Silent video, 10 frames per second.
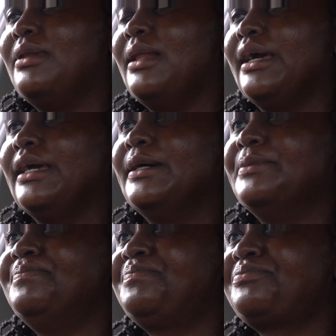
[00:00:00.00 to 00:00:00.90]
Like,
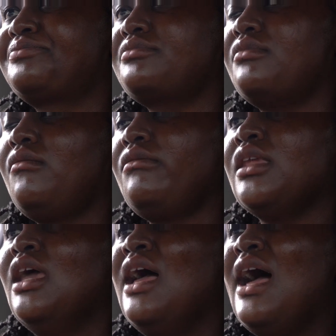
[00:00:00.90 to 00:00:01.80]

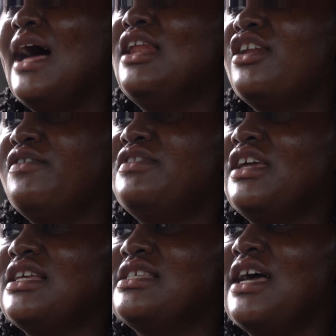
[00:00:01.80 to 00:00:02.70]
a lot of
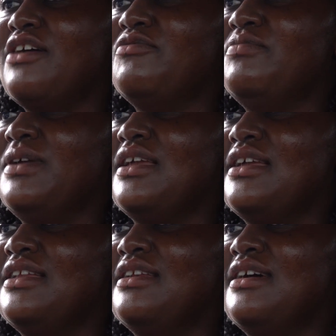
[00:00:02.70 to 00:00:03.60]
things have
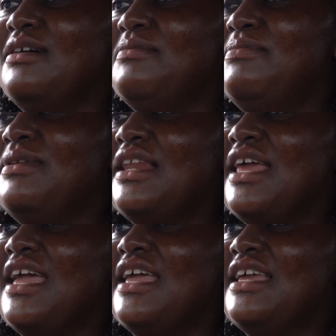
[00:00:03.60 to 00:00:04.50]
been
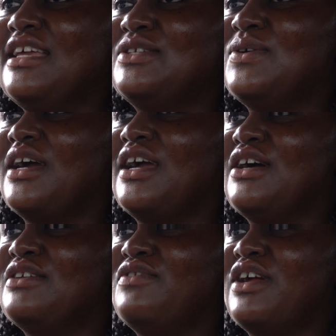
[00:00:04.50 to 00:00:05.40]
playing into
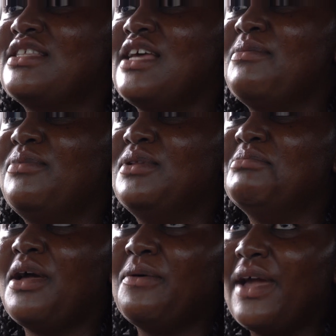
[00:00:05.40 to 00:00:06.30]
account, for example
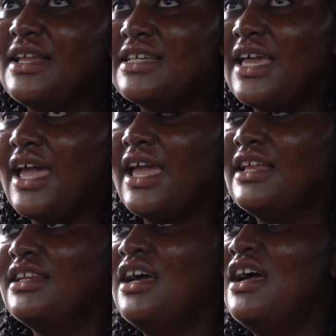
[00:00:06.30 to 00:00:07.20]
my weight
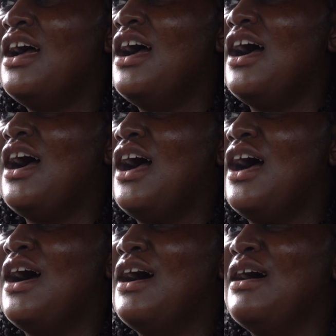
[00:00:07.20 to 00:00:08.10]
gain.
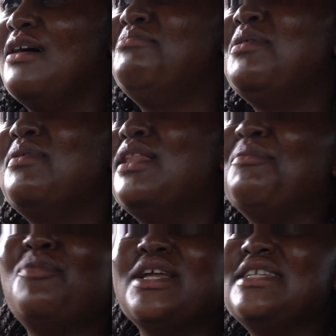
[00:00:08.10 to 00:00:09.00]
People
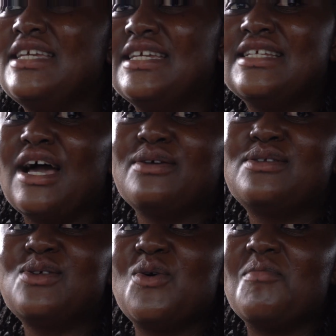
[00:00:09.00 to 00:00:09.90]
are pointing it out
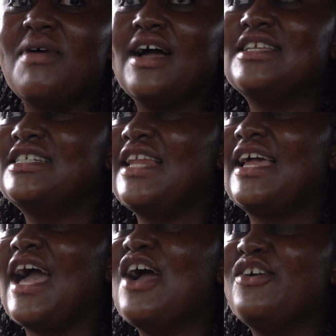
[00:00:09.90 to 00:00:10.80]
so much,
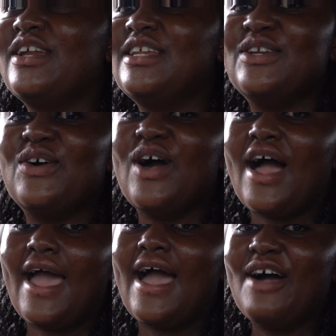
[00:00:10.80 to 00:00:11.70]
like I already know
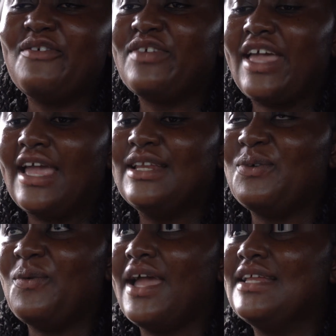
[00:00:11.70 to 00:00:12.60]
I have gained
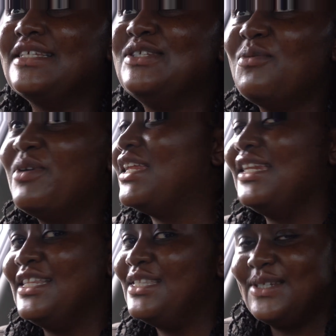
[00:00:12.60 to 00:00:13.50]
weight, nobody
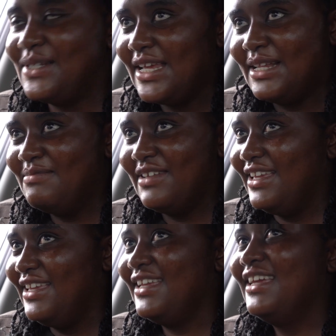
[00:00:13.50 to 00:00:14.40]
needs to tell me.